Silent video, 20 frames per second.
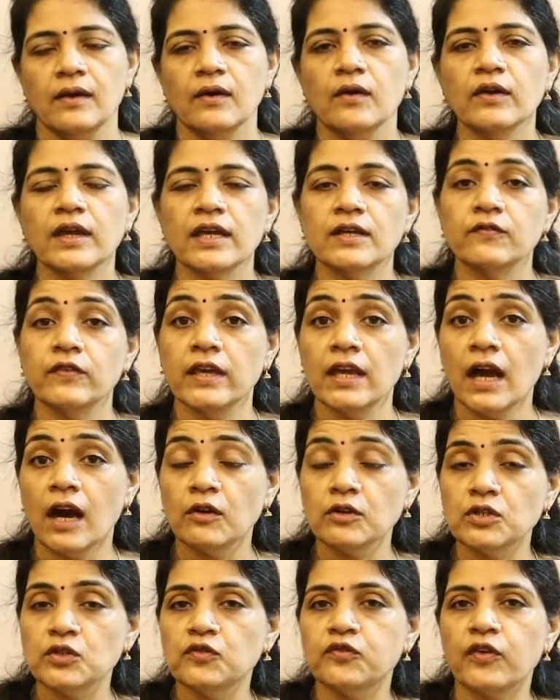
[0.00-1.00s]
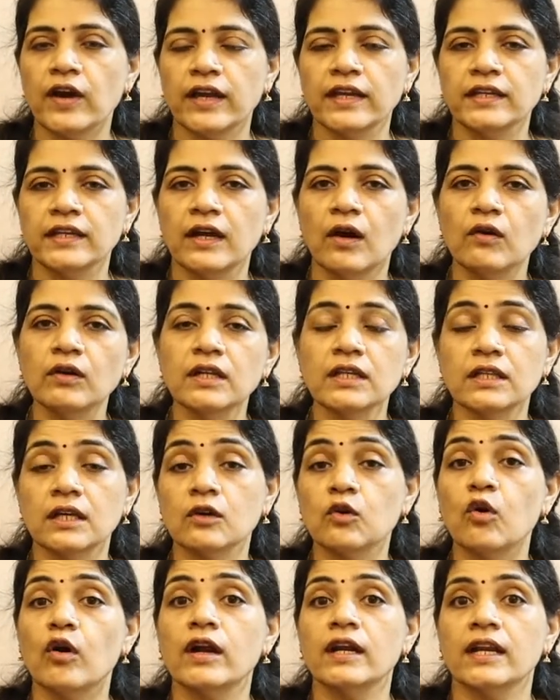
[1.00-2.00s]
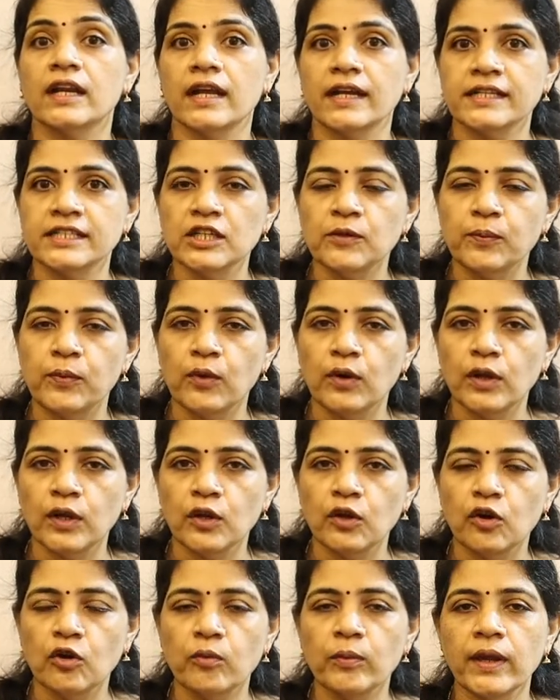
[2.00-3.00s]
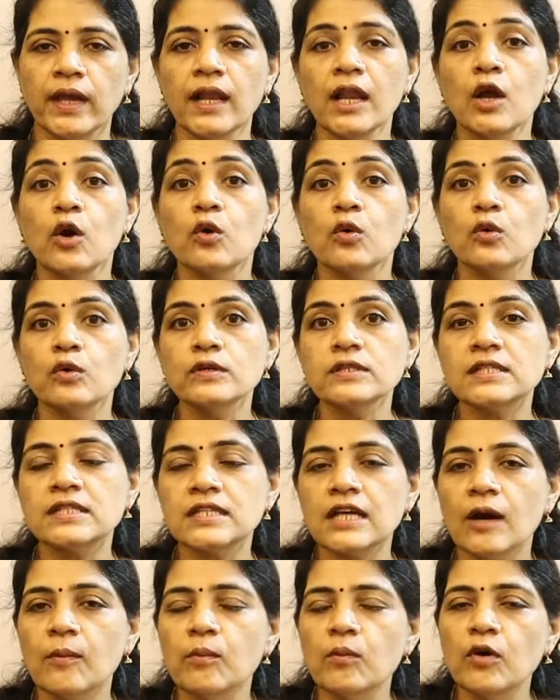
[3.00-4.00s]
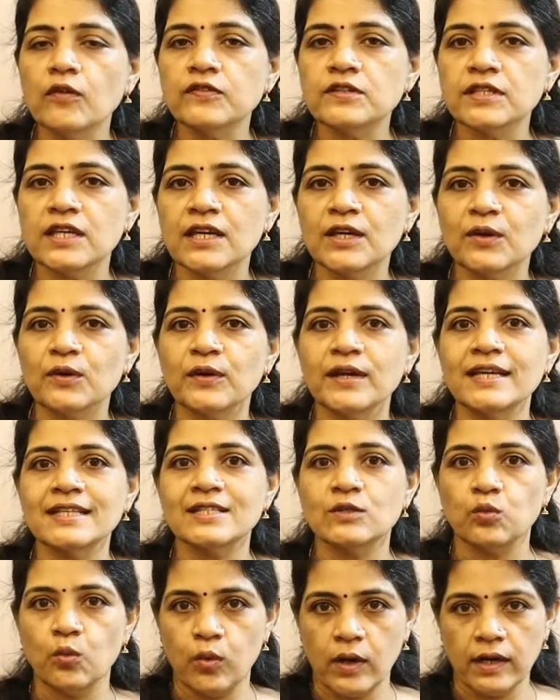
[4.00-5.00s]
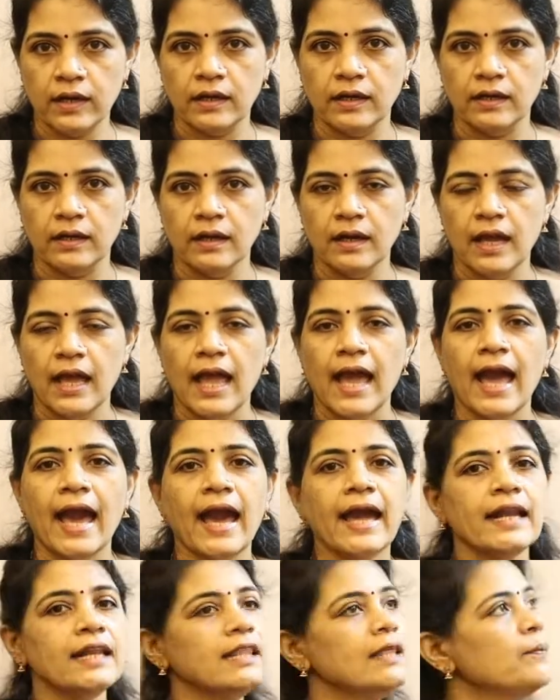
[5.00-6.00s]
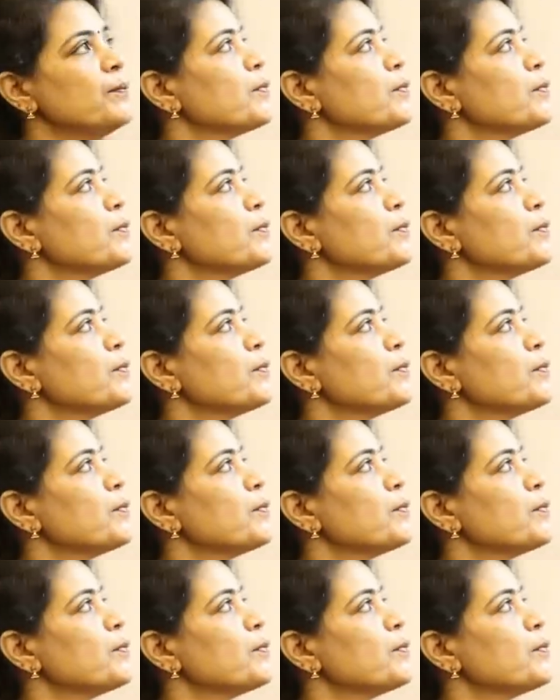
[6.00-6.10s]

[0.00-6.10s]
Okay, we have to find out the quadratic polynomial whose sum of 0 is 1 and the